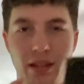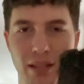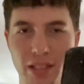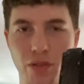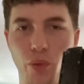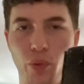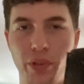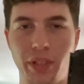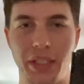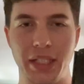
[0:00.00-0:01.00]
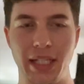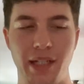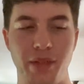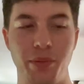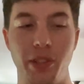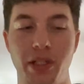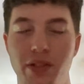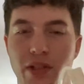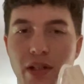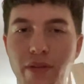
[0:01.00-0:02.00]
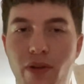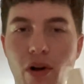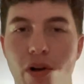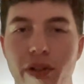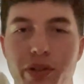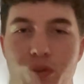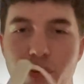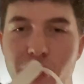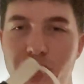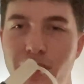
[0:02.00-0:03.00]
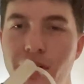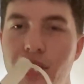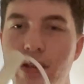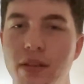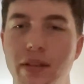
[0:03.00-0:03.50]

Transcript: these are really good at it because of all the surface area